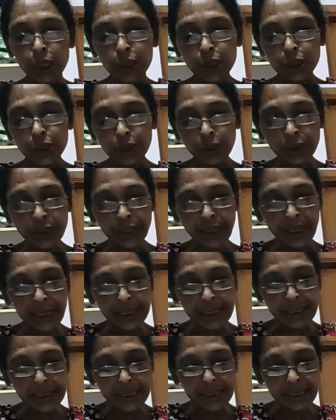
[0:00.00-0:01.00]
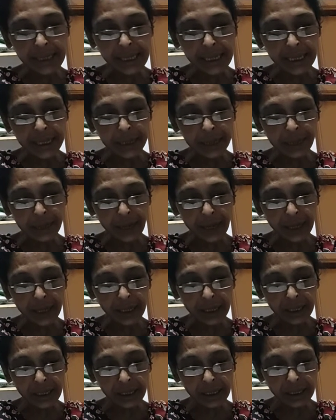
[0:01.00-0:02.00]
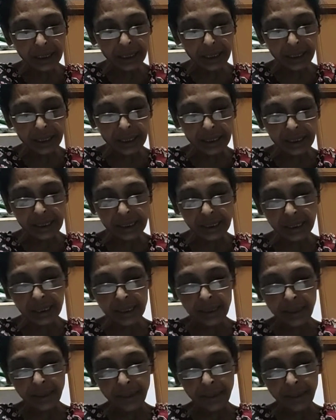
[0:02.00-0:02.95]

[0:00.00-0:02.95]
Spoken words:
So the exercise 1 is